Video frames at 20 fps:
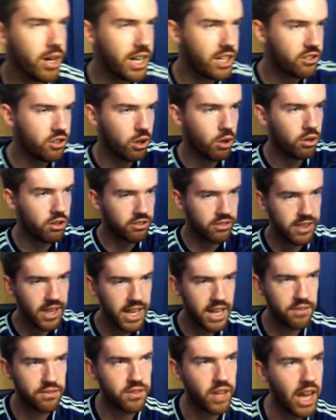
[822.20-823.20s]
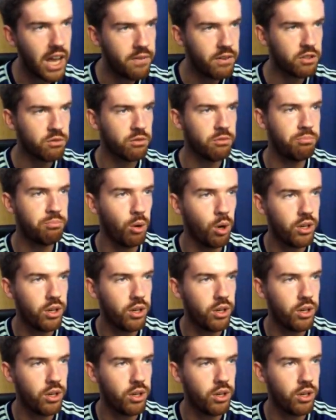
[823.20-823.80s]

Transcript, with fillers: 3 2 because Leif Davis was